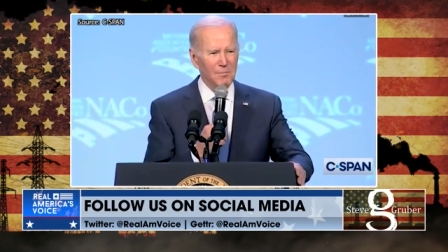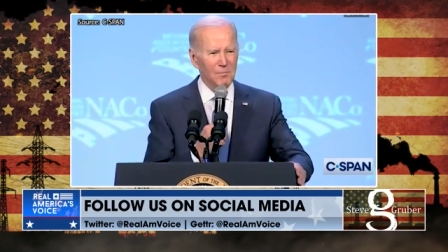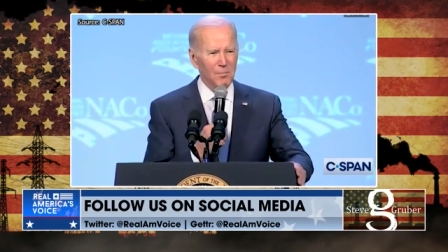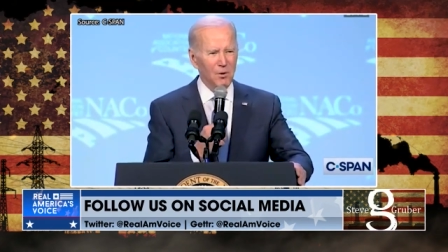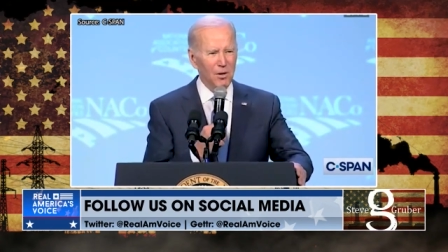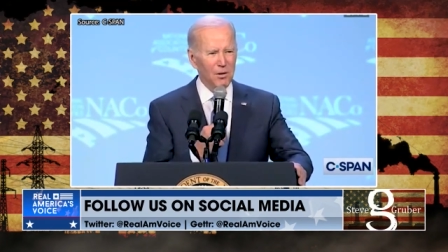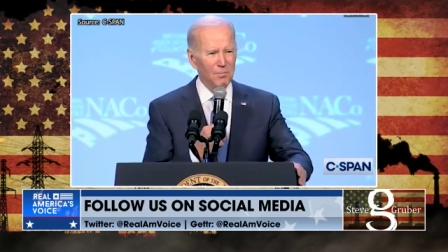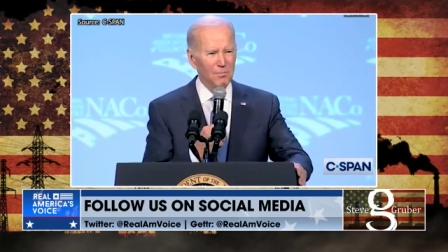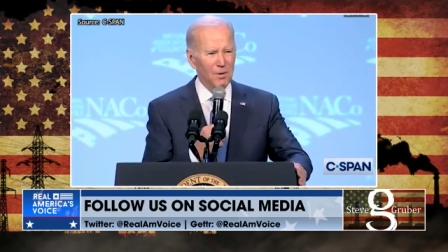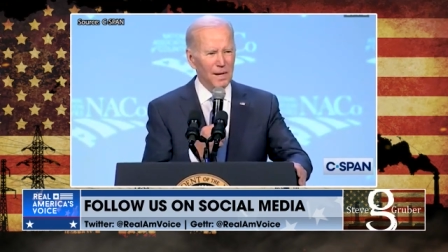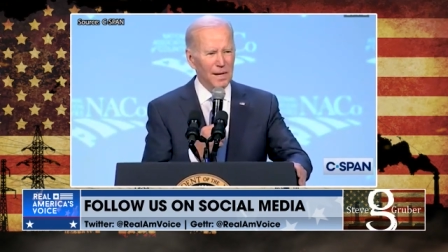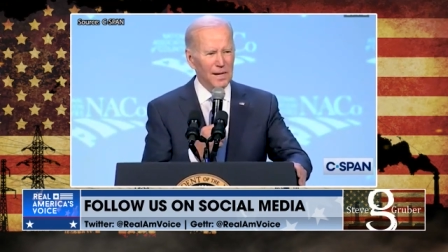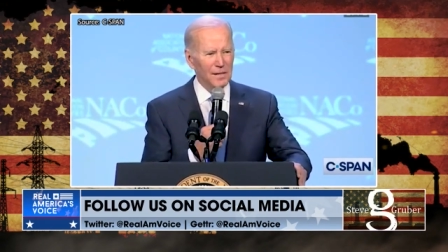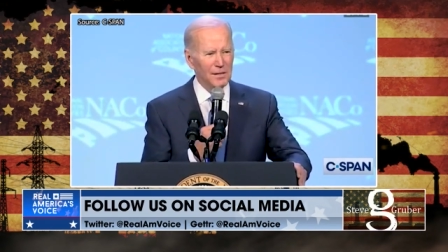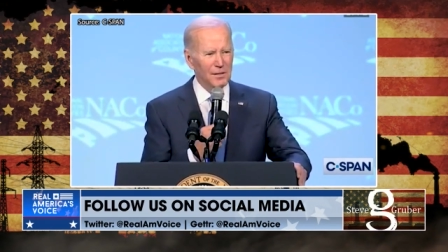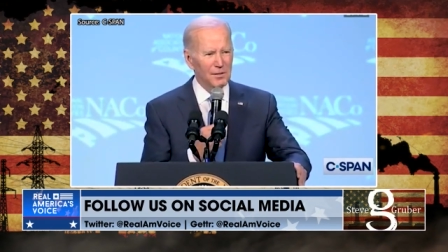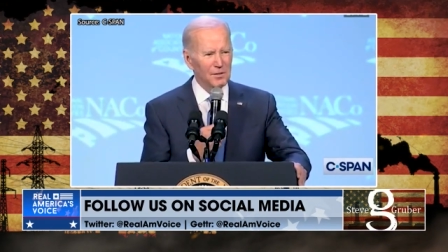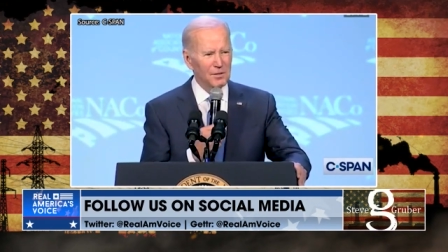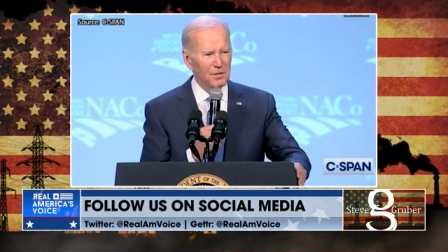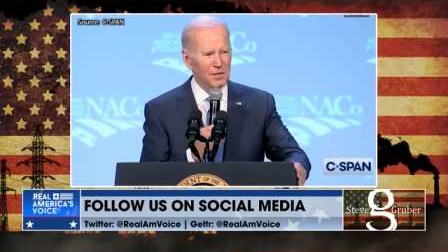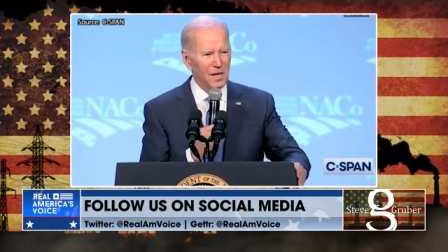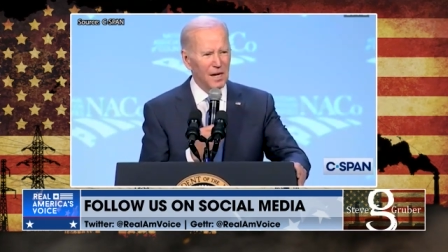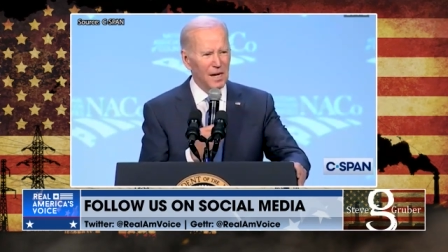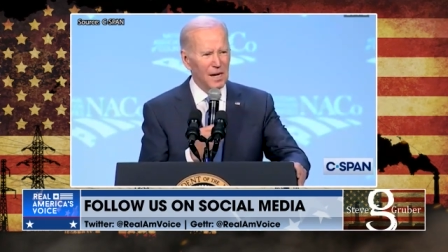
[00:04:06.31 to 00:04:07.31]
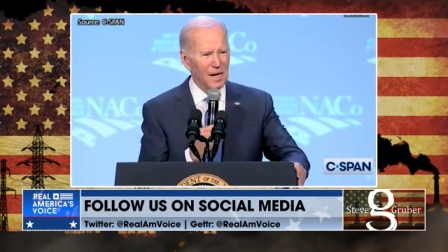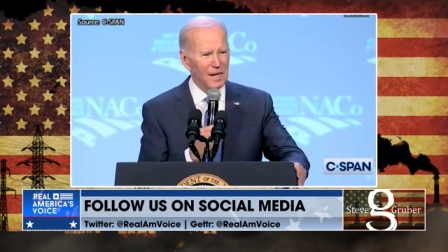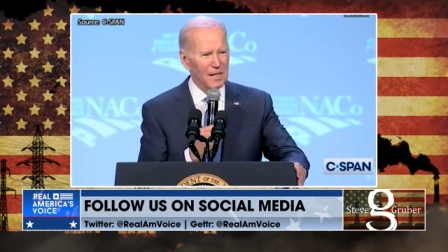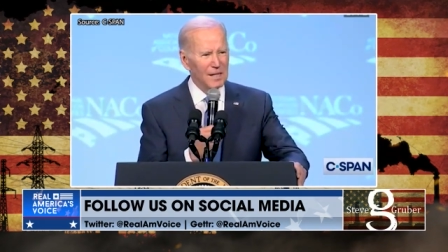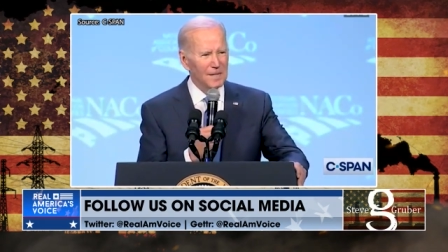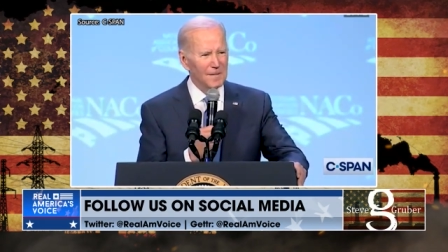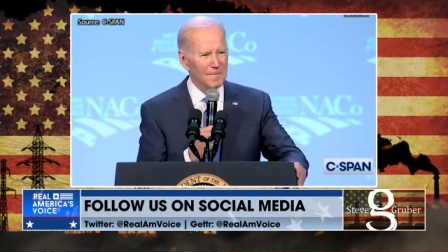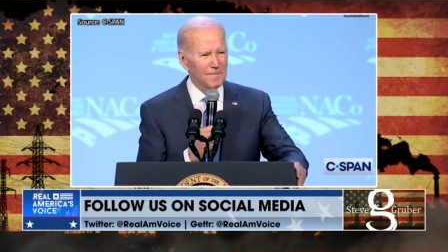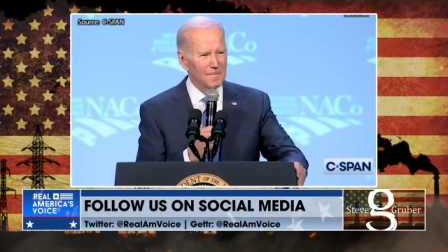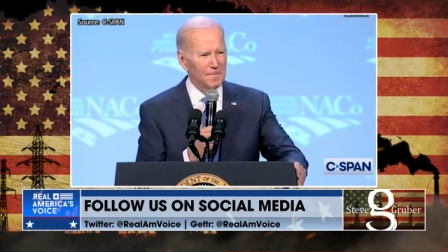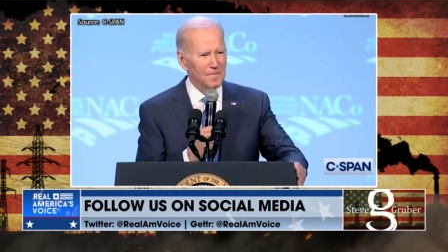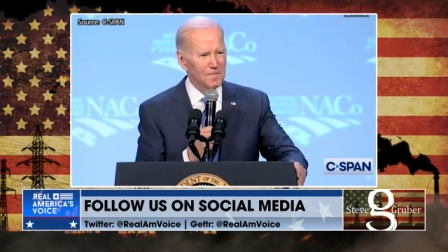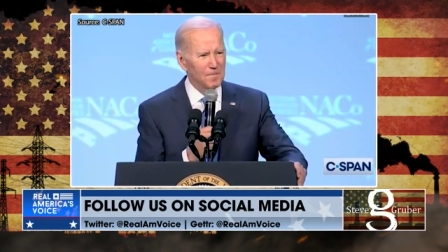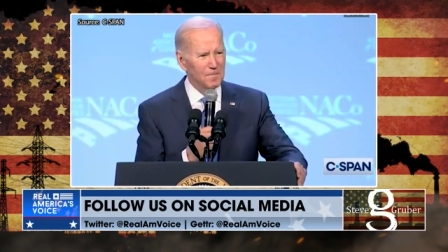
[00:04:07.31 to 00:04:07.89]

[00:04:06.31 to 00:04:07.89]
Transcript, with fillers: they bought back their stock